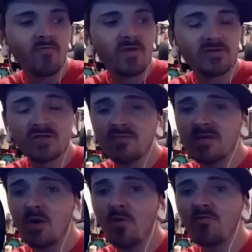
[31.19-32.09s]
There's going to
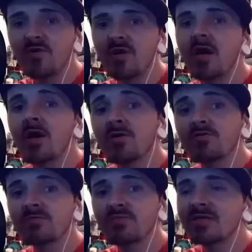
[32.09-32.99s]
be over
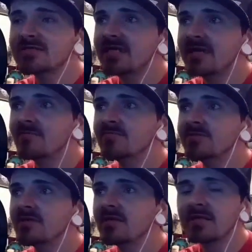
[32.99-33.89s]
100 plus
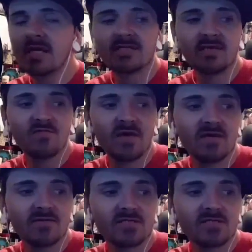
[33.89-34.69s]
games at the event.